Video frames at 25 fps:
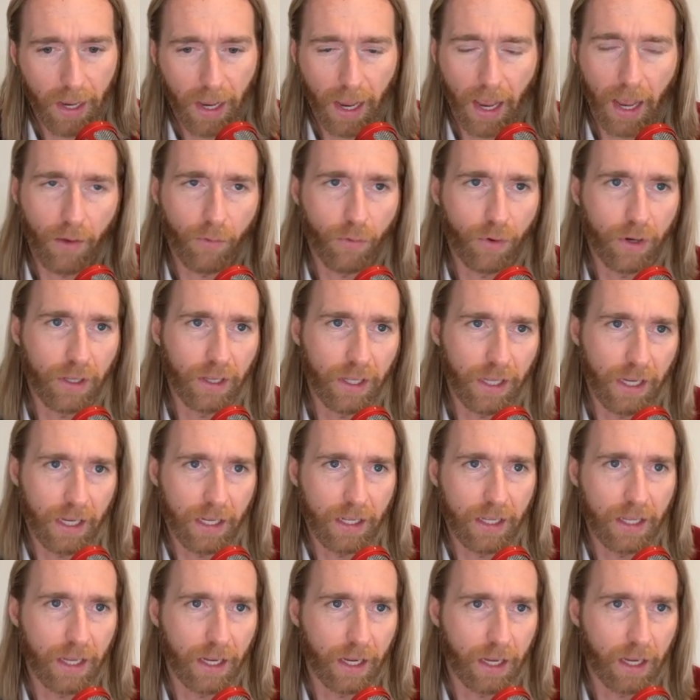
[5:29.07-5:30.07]
Every
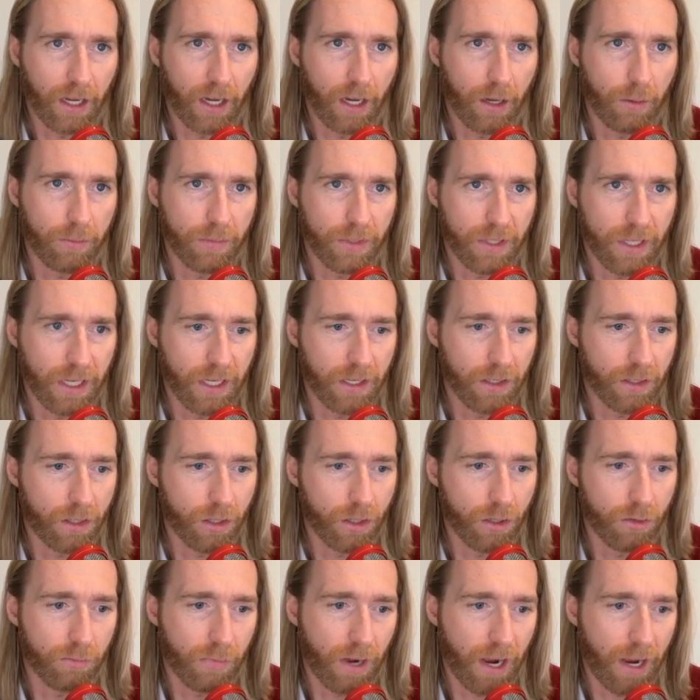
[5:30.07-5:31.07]
lead that comes
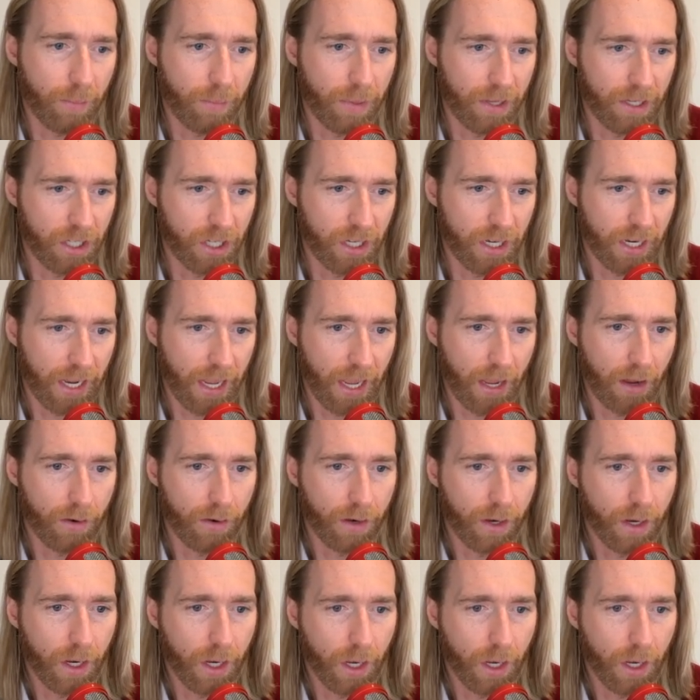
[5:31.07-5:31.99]
into my Pitchit account